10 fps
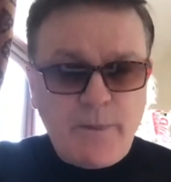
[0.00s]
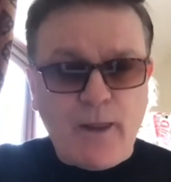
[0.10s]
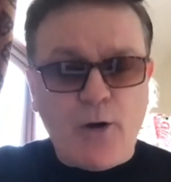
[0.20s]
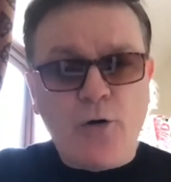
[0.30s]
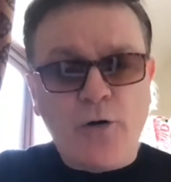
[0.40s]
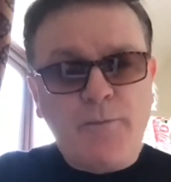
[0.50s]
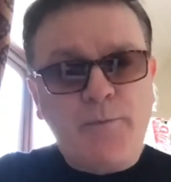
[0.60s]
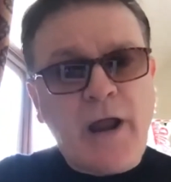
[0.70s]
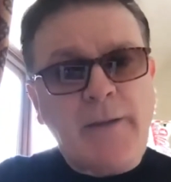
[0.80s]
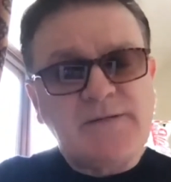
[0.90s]
or
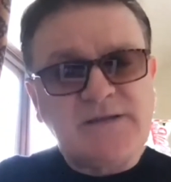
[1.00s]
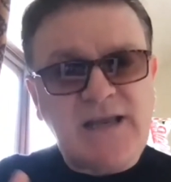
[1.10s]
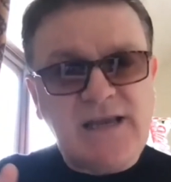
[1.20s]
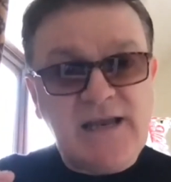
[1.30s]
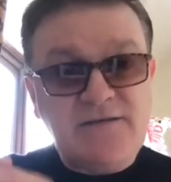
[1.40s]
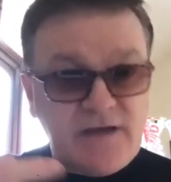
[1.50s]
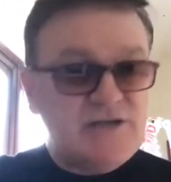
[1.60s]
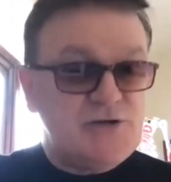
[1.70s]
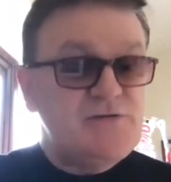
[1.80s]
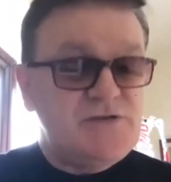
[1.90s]
perhaps they need,
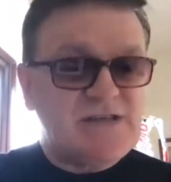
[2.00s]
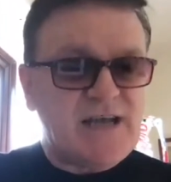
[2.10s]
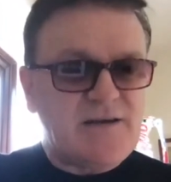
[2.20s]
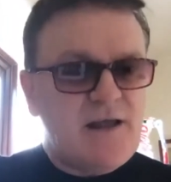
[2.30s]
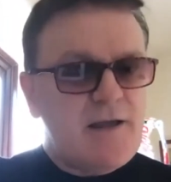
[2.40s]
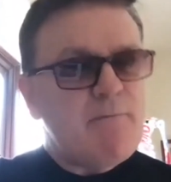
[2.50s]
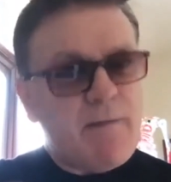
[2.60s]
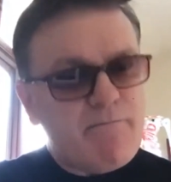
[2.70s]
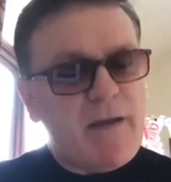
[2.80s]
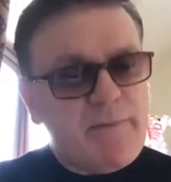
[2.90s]
as you just said,
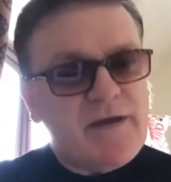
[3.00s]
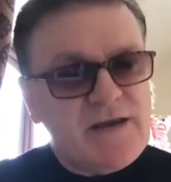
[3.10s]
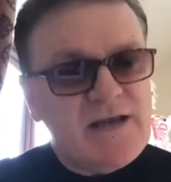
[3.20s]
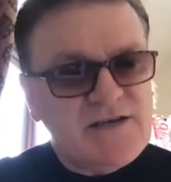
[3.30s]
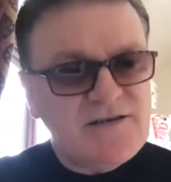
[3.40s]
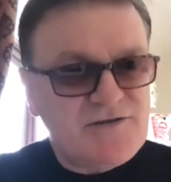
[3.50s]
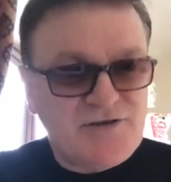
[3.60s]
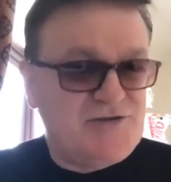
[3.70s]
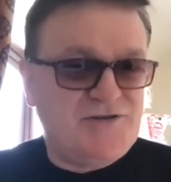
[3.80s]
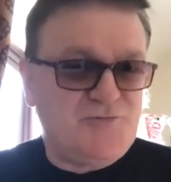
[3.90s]
maybe you need
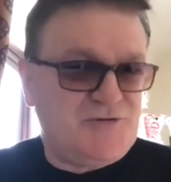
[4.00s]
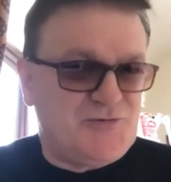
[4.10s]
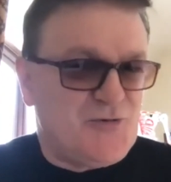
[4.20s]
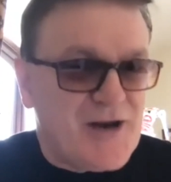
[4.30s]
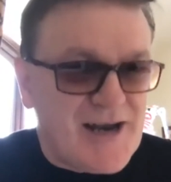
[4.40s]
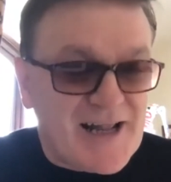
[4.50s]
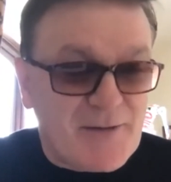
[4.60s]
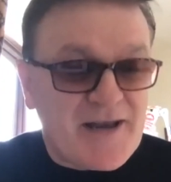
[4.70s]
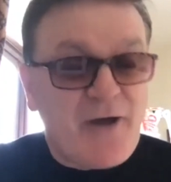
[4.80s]
to run a little bit.